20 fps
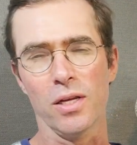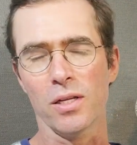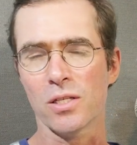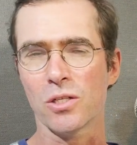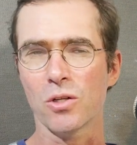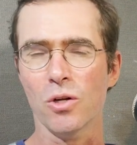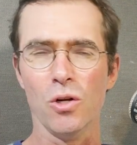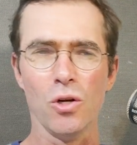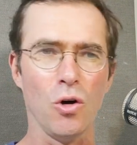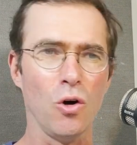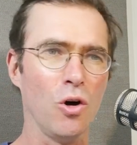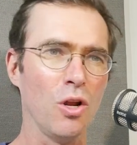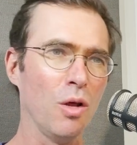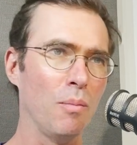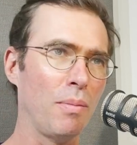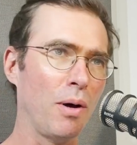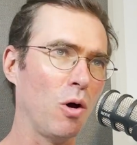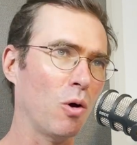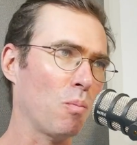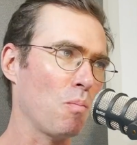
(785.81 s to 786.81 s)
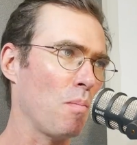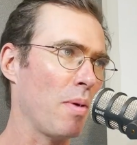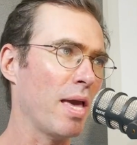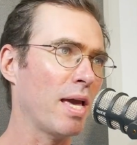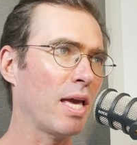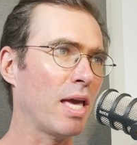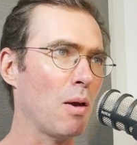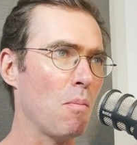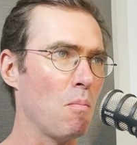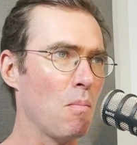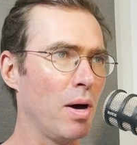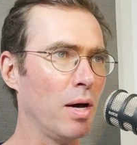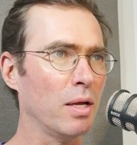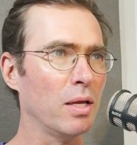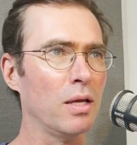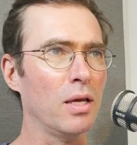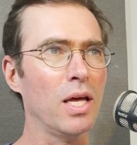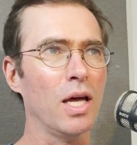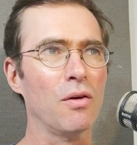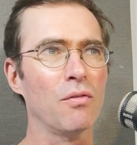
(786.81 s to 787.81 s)
It's not all about making
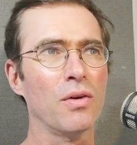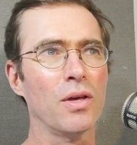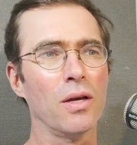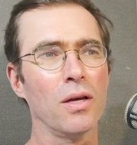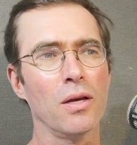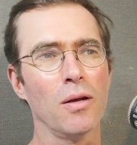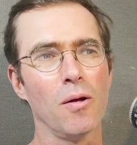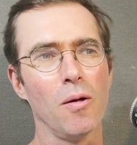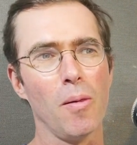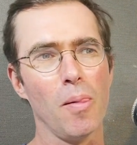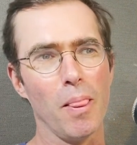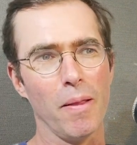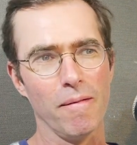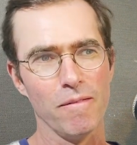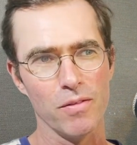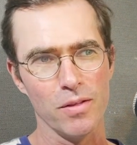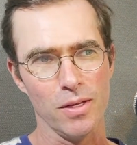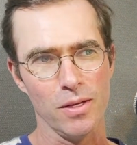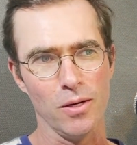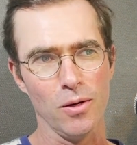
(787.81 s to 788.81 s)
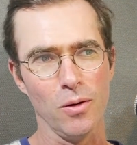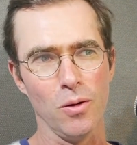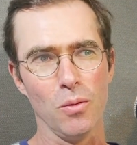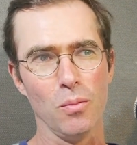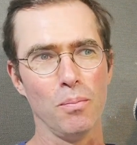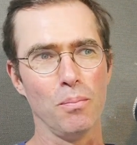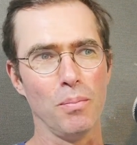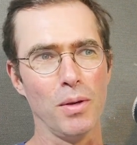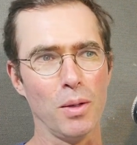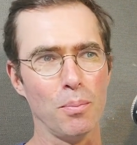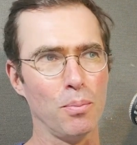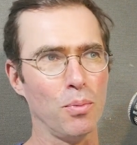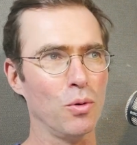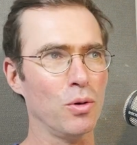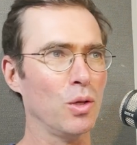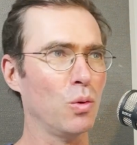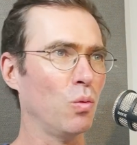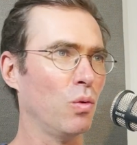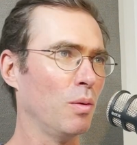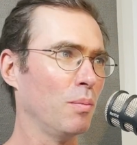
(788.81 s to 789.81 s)
money, having, you know, big
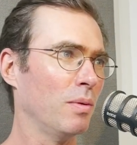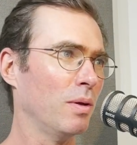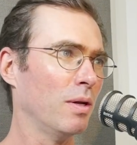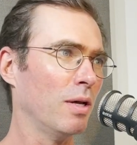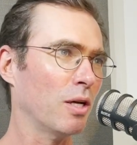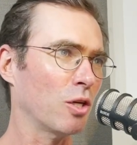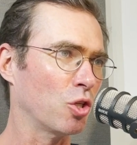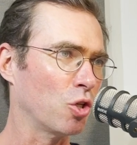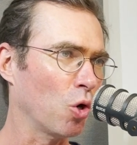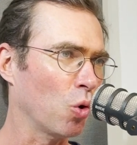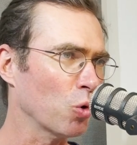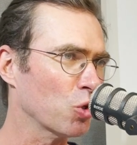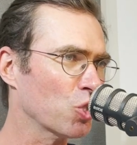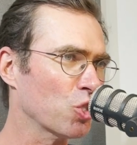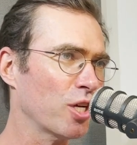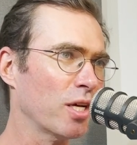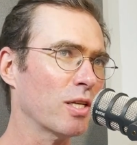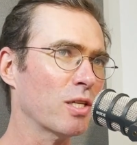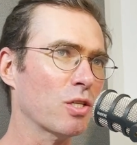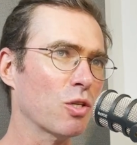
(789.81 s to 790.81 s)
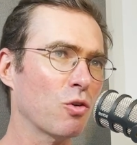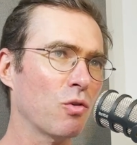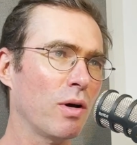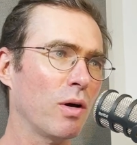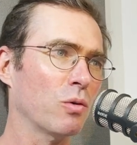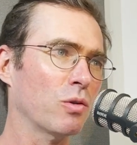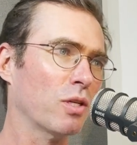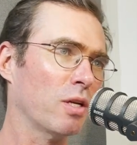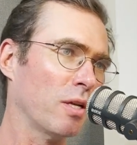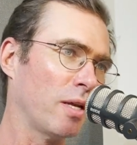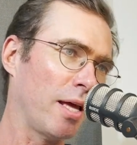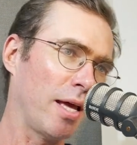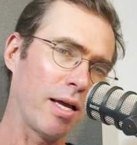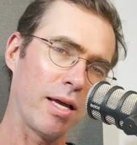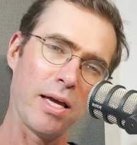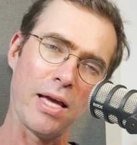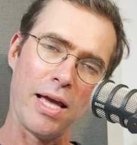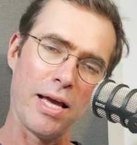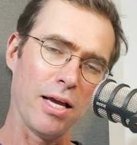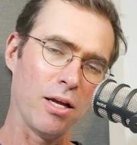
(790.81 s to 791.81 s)
booty women and gold chains around your neck,
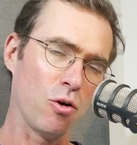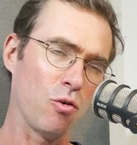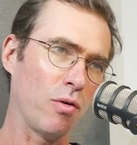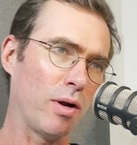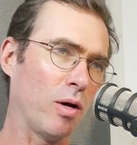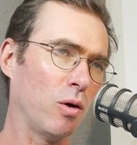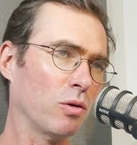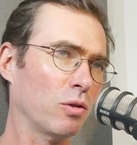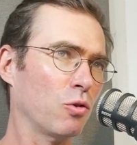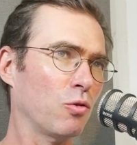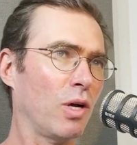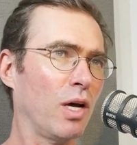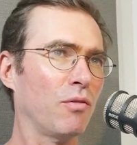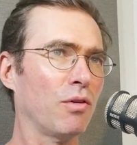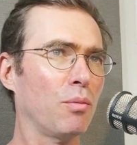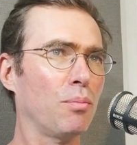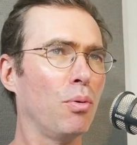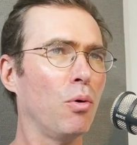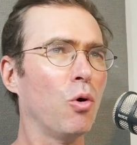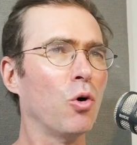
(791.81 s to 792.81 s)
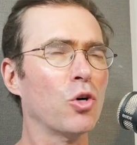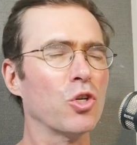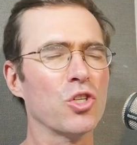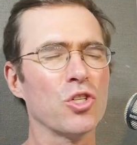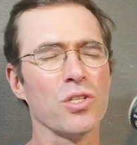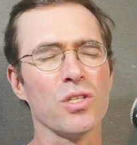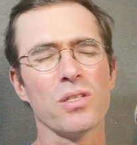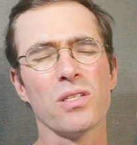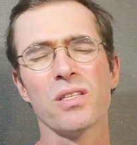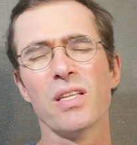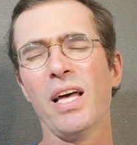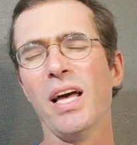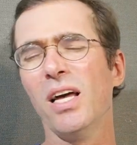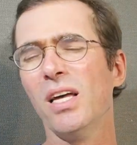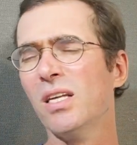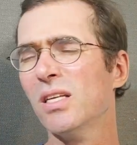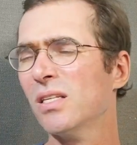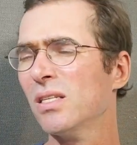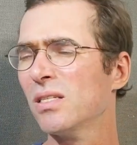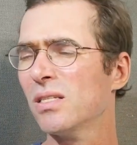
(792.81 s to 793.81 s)
hanging around, driving Porsches.
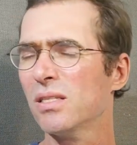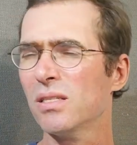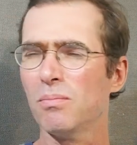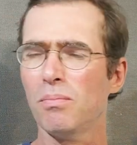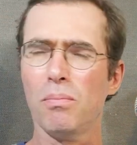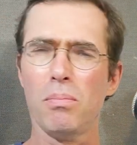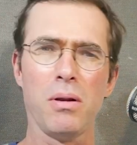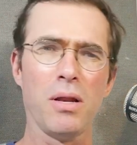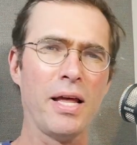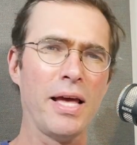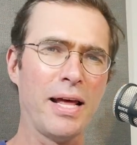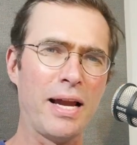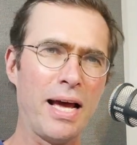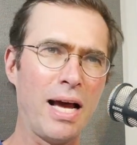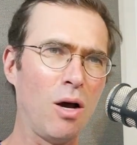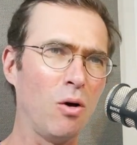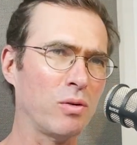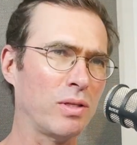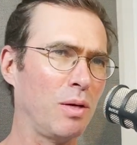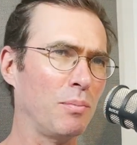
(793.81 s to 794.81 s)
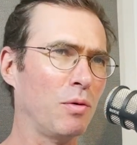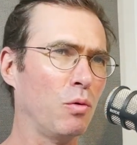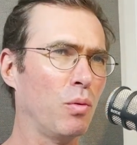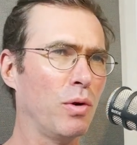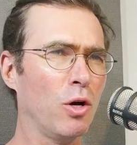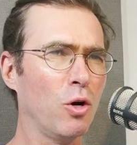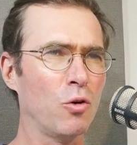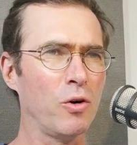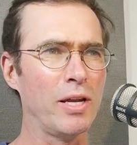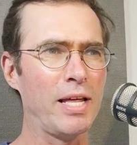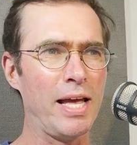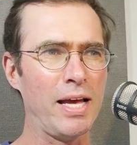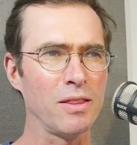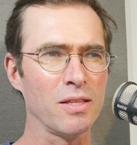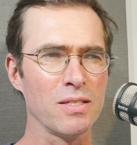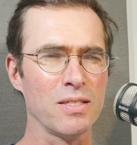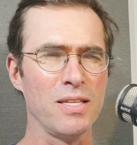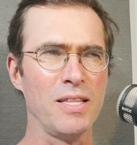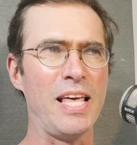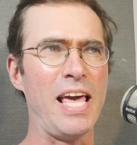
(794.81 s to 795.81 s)
That is played out. I mean, we already had
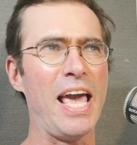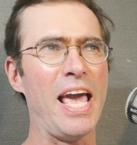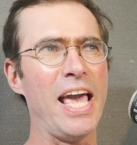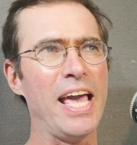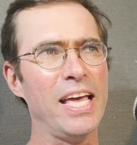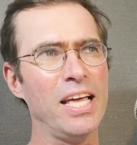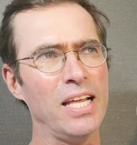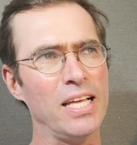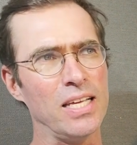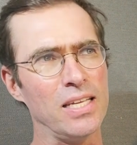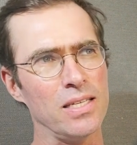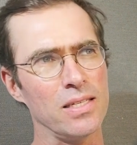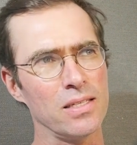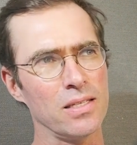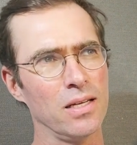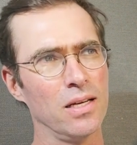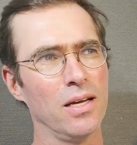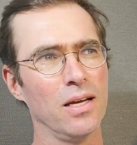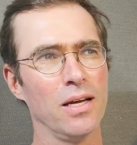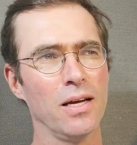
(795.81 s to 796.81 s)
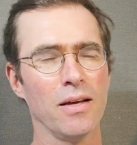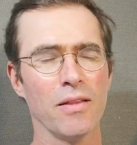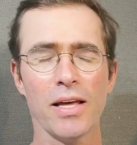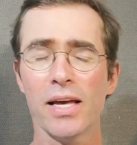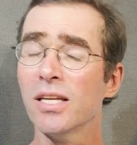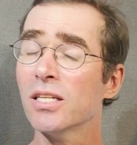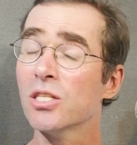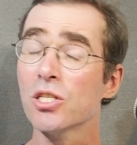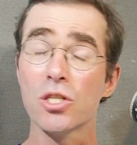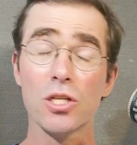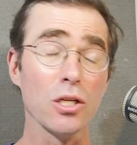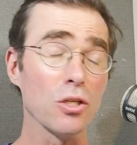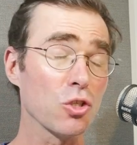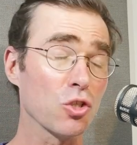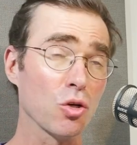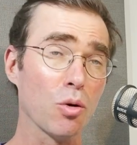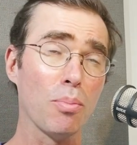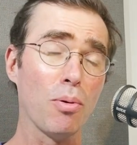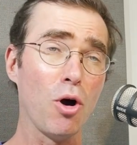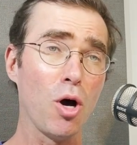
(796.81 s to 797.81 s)
this in the 80s. It's still
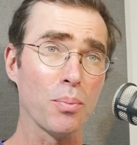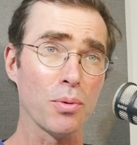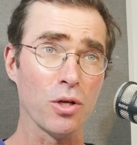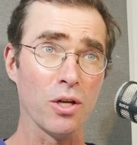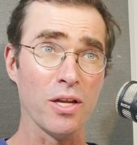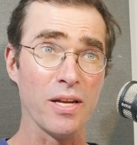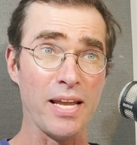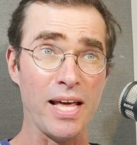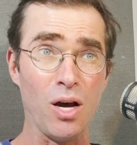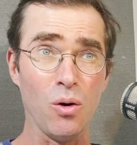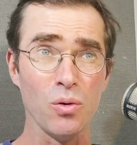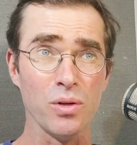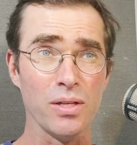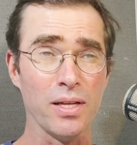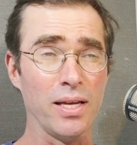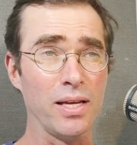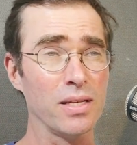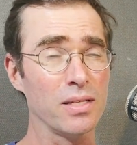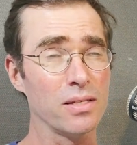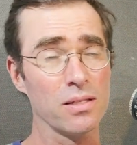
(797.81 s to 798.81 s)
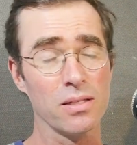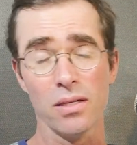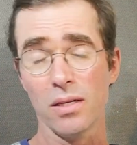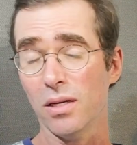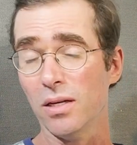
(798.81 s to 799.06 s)
so popular nowadays.